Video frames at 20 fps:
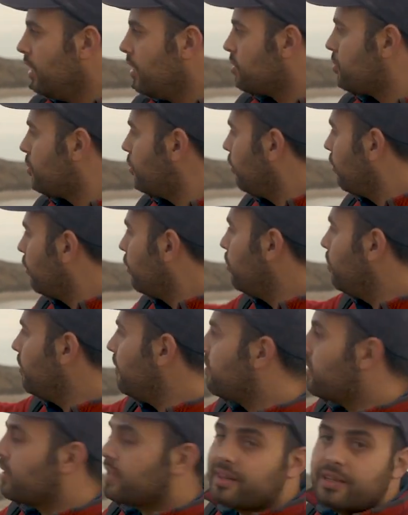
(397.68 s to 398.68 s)
So although
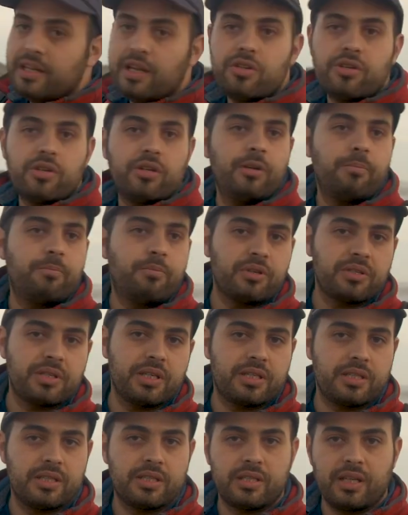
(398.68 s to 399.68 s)
we've got natural
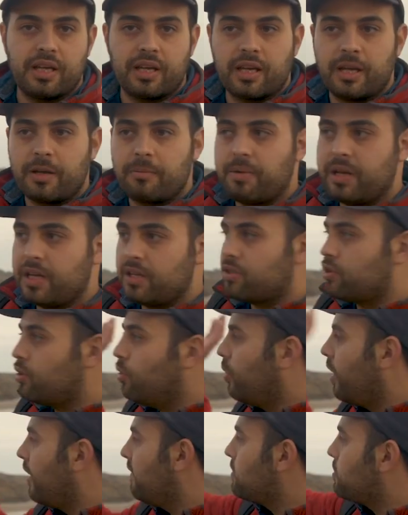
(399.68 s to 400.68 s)
processes taking place, so
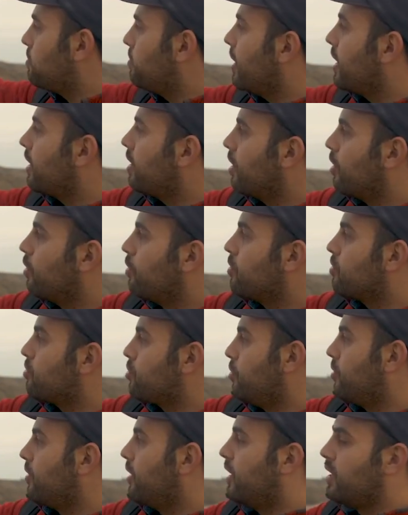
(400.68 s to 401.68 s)
waves breaking on
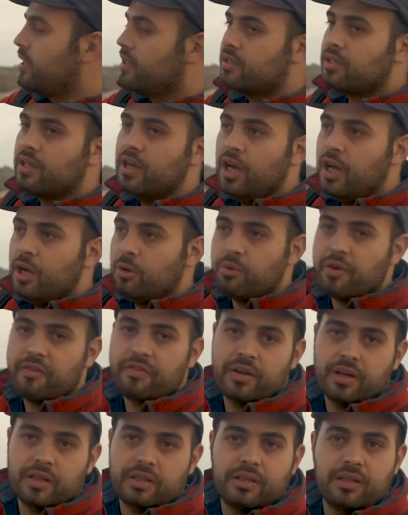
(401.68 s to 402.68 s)
shorelines, we've
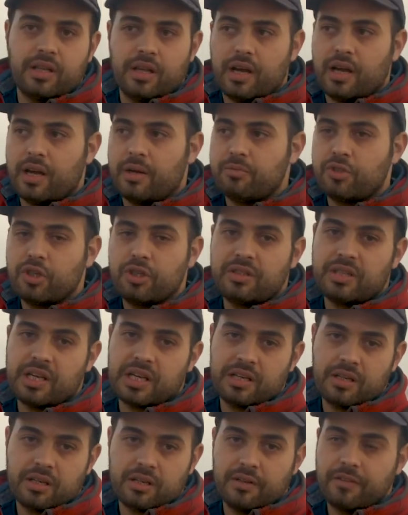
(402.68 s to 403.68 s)
got
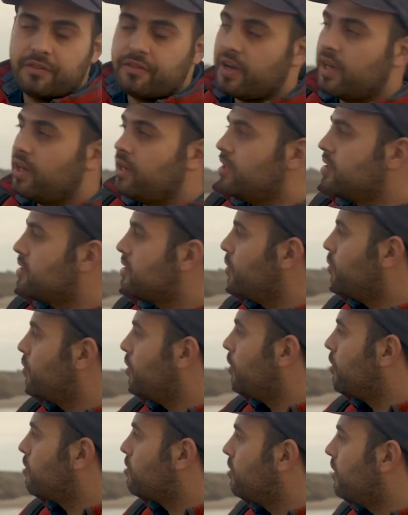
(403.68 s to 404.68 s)
geotechnical failures, and we
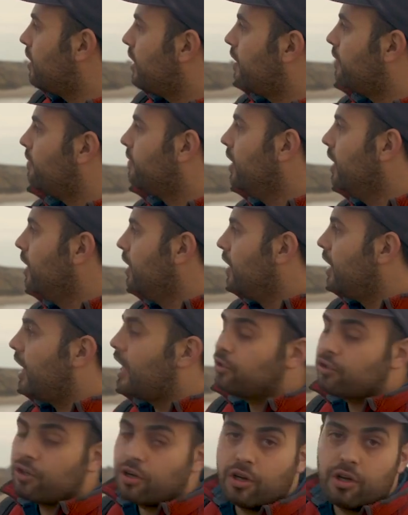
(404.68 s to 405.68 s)
also have
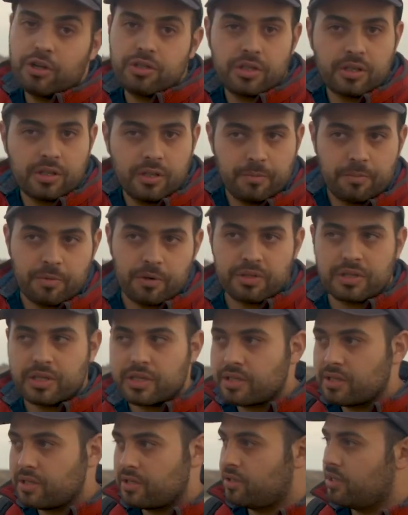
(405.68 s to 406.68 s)
hydrological
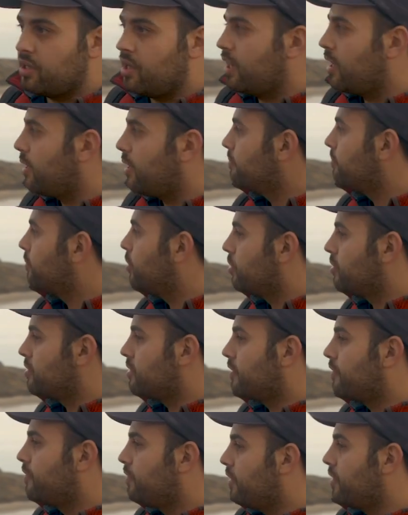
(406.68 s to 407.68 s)
processes
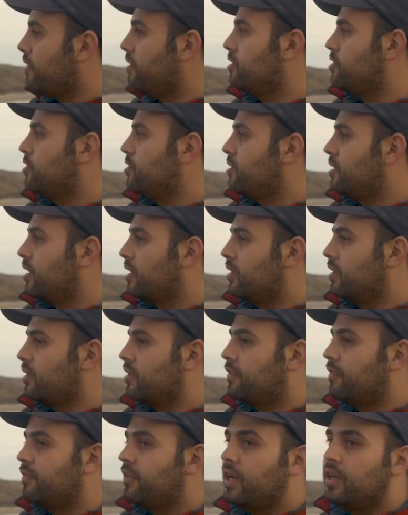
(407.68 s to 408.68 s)
causing further
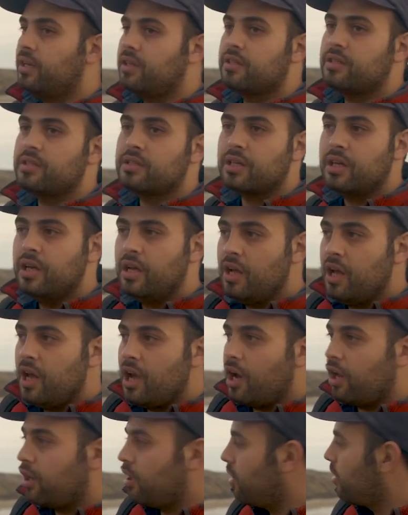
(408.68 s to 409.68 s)
geotechnical failures,
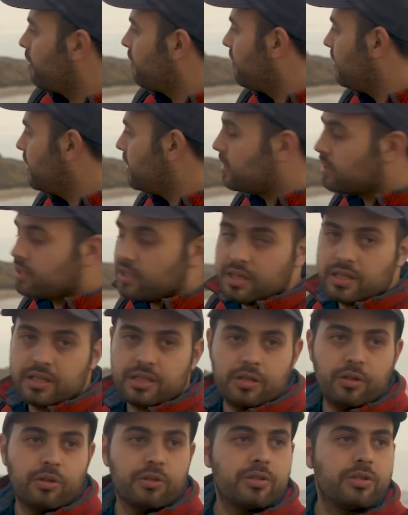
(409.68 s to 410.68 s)
a lot of this
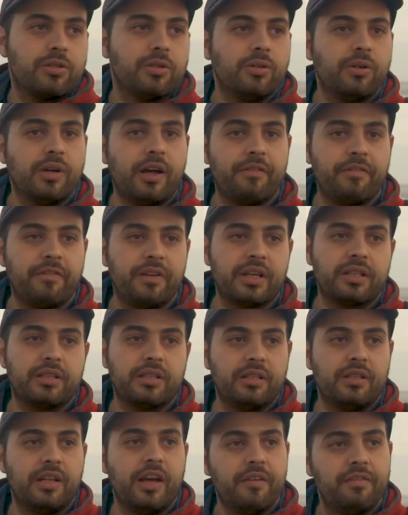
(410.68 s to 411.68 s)
is also
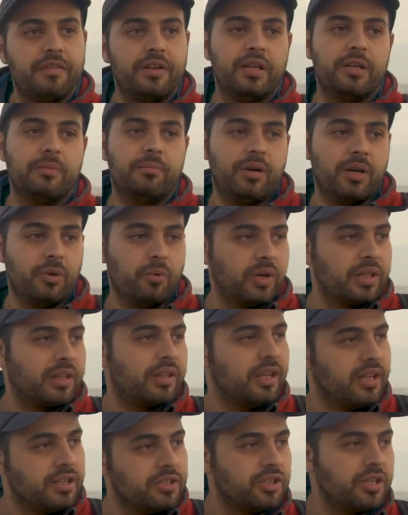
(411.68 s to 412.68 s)
affected heavily by what
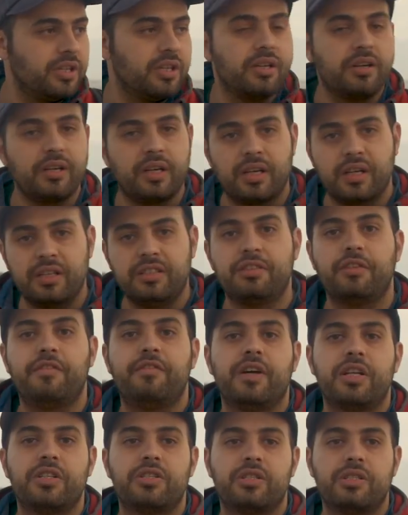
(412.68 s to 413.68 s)
the engineering
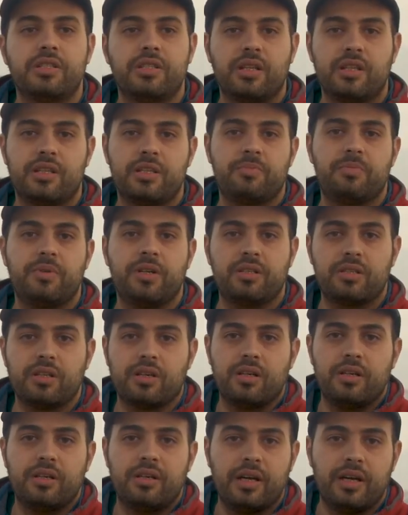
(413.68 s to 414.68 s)
interventions in this
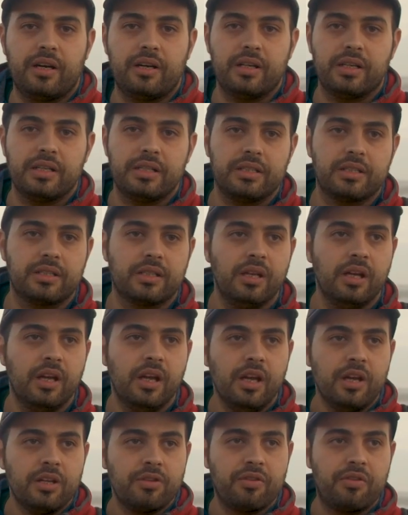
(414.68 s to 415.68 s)
particular area is.
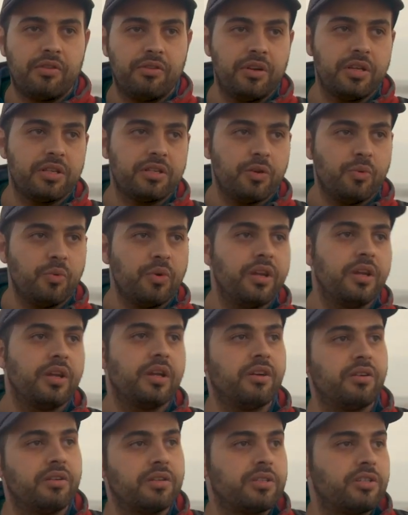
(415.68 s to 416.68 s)
So the reason we're
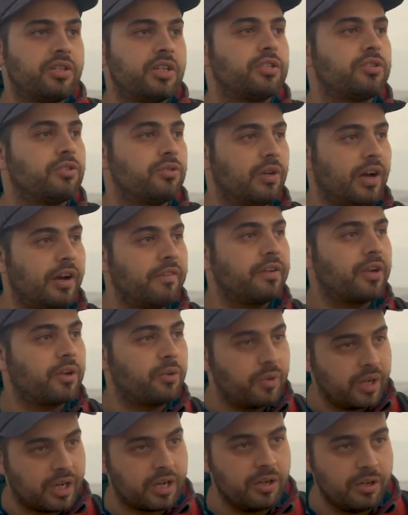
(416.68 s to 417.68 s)
here is just to have a
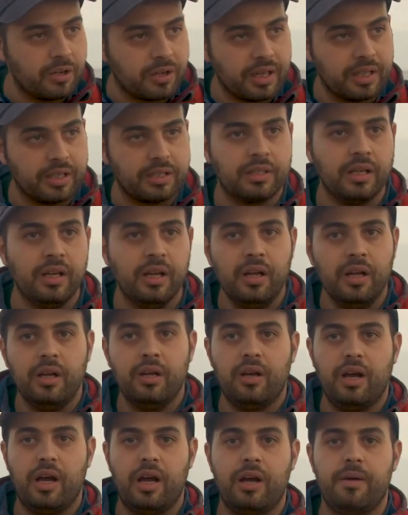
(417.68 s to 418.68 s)
quick look at
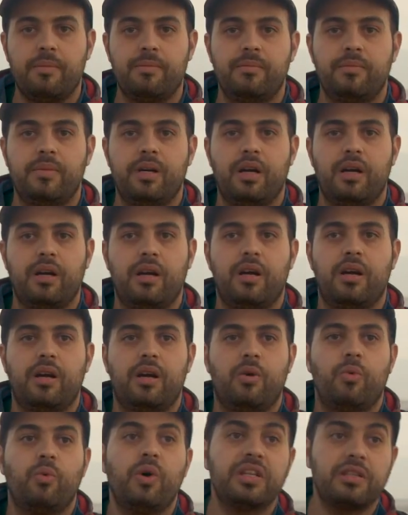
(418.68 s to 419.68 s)

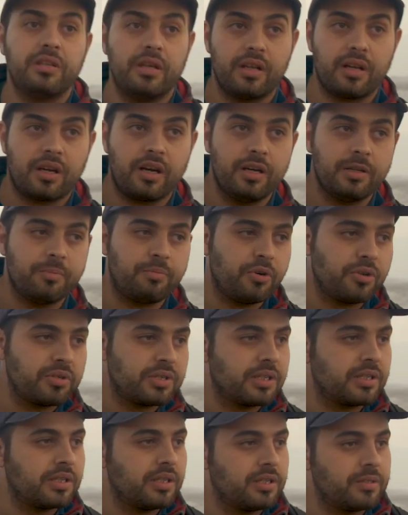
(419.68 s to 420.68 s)
what are the current
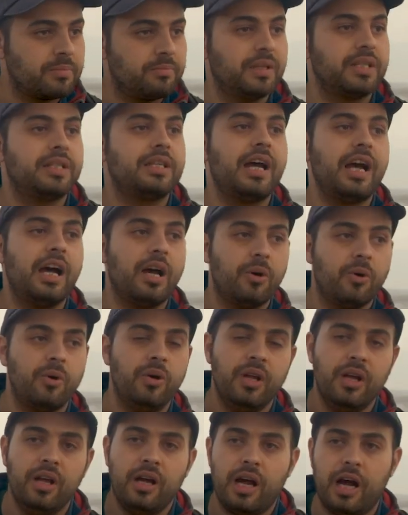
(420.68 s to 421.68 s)
processes, but how
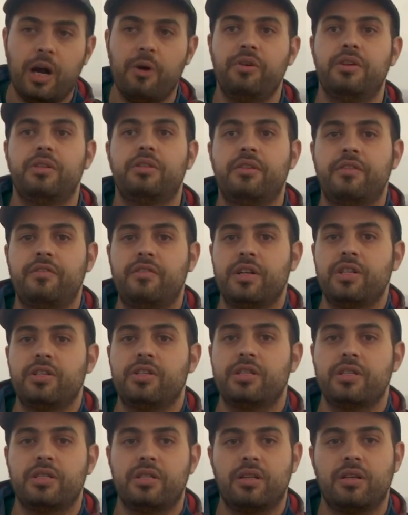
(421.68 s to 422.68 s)
our
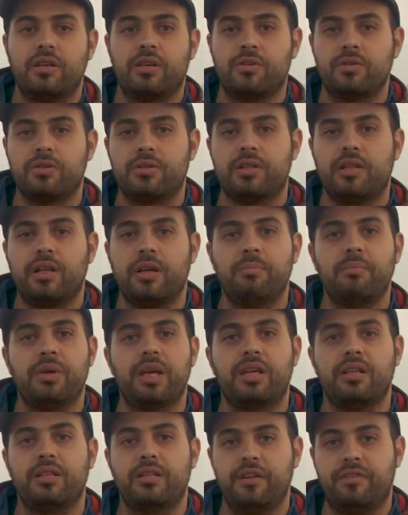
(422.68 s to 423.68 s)
interventions in the coastline
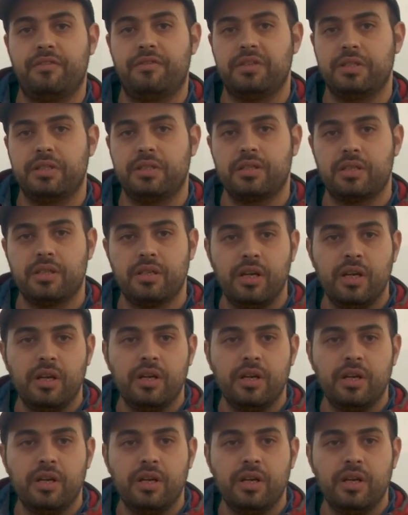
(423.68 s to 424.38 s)
make a difference